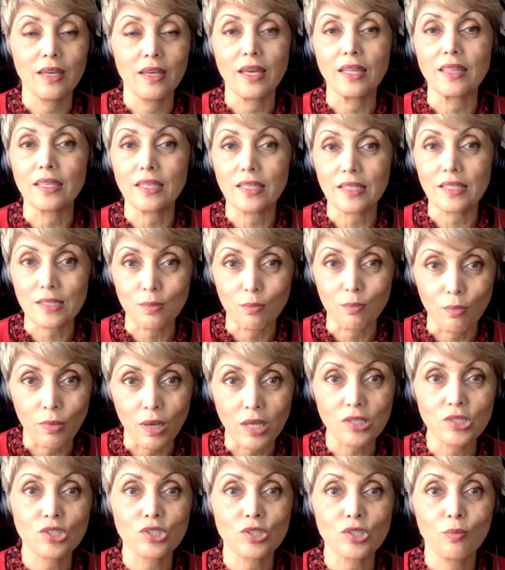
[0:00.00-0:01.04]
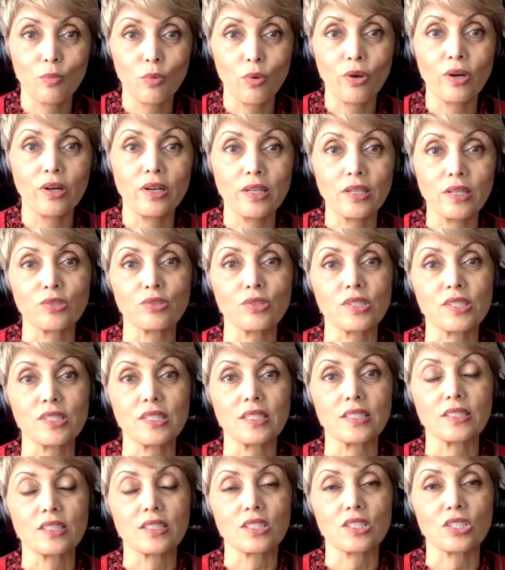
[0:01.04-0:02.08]
I think it's much more
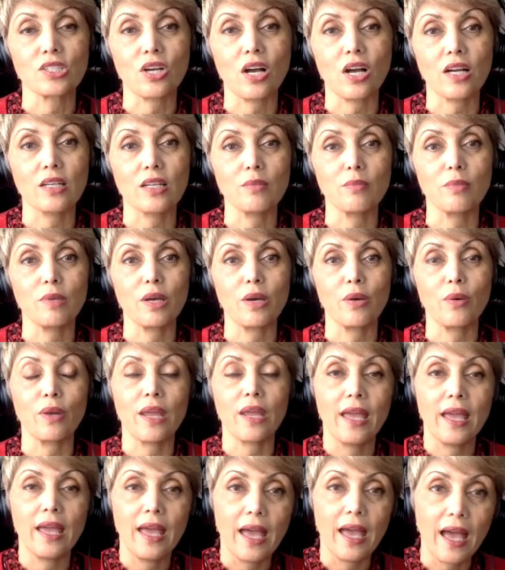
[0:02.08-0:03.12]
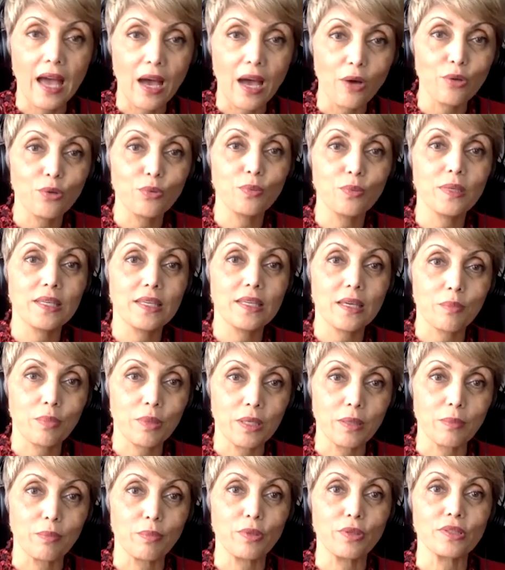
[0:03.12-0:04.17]
interesting to talk about how do we get
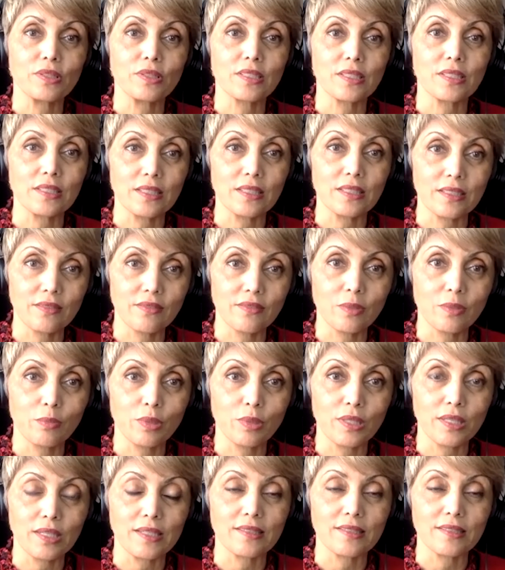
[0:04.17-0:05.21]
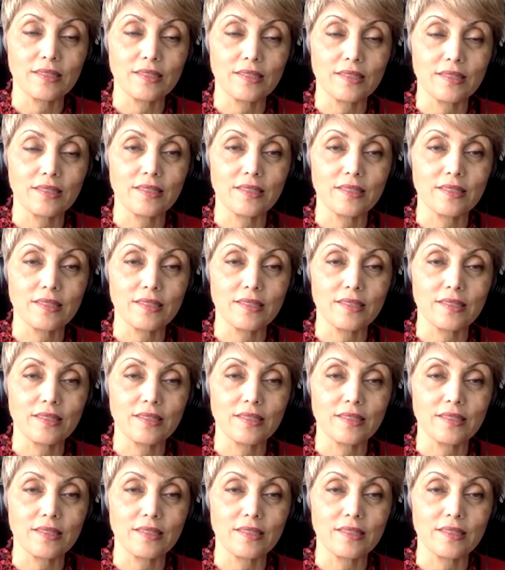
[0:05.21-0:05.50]
people to live in places